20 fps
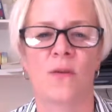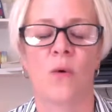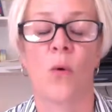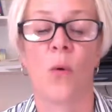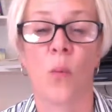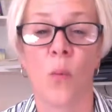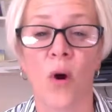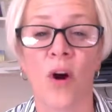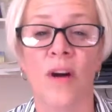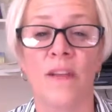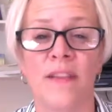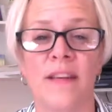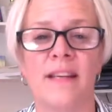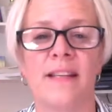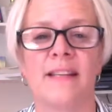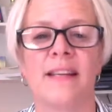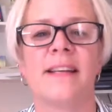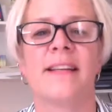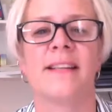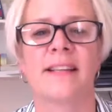or were
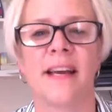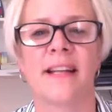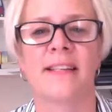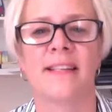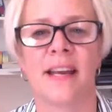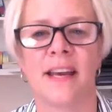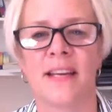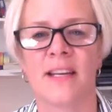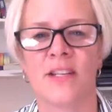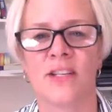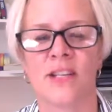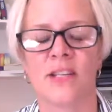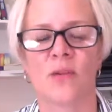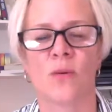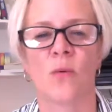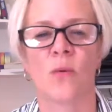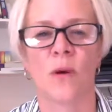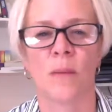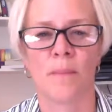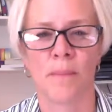these intense energies
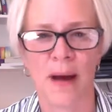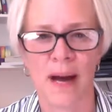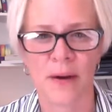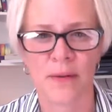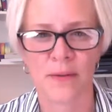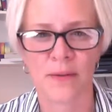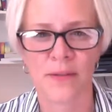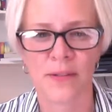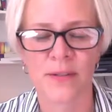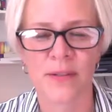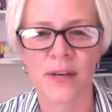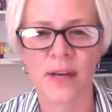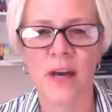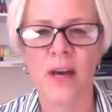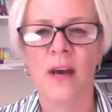all about?